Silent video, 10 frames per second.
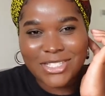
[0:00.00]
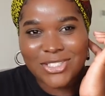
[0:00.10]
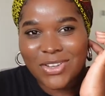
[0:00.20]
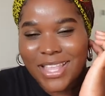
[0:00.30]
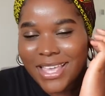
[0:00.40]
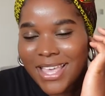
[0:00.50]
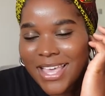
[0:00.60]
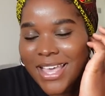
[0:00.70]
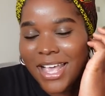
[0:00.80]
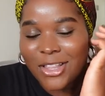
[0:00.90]
So like
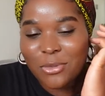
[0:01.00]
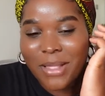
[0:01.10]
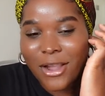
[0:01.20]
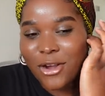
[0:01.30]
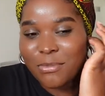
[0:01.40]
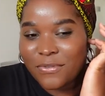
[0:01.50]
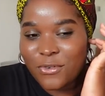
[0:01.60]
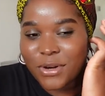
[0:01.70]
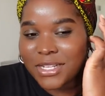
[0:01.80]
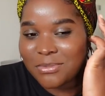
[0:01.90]
a little black girl
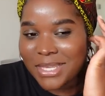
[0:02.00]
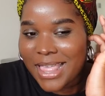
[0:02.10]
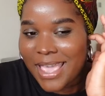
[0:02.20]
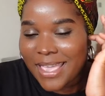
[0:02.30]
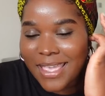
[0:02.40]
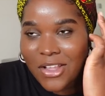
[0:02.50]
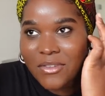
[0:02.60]
before could be like,